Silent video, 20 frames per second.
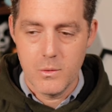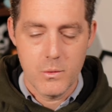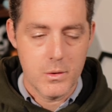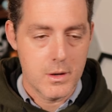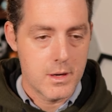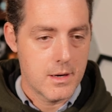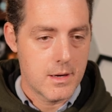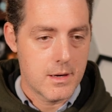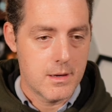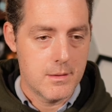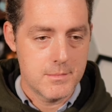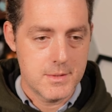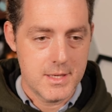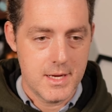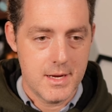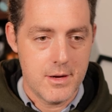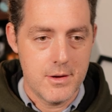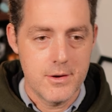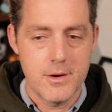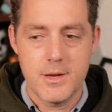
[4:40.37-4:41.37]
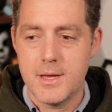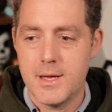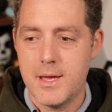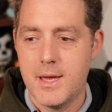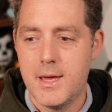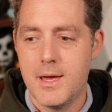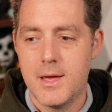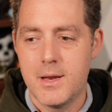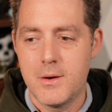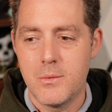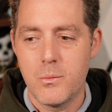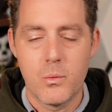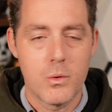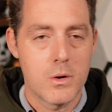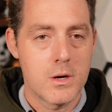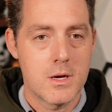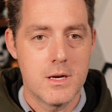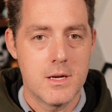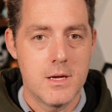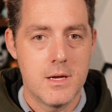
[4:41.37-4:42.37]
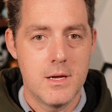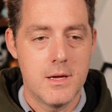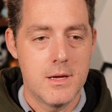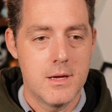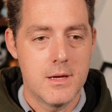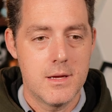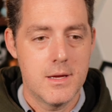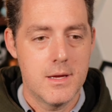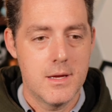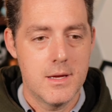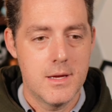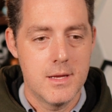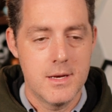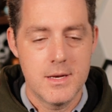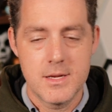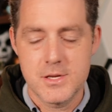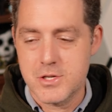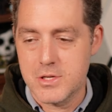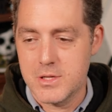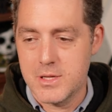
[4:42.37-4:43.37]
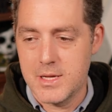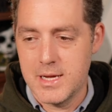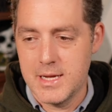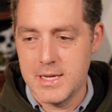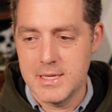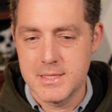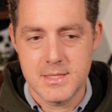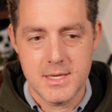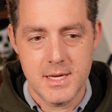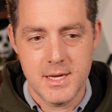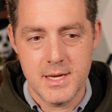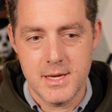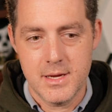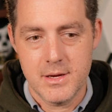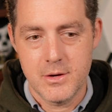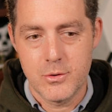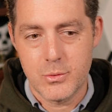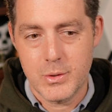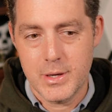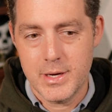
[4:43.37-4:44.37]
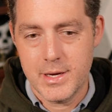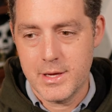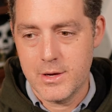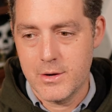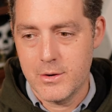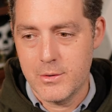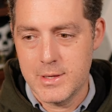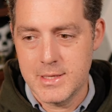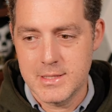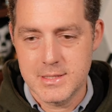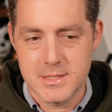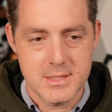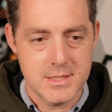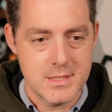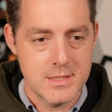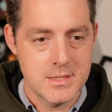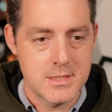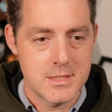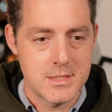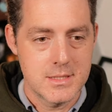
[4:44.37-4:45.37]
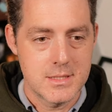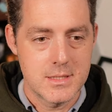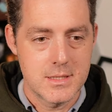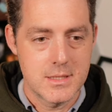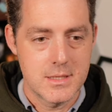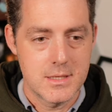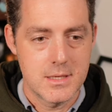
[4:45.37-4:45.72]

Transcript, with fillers: We're gonna come down and we're gonna initialize a Gradio instance.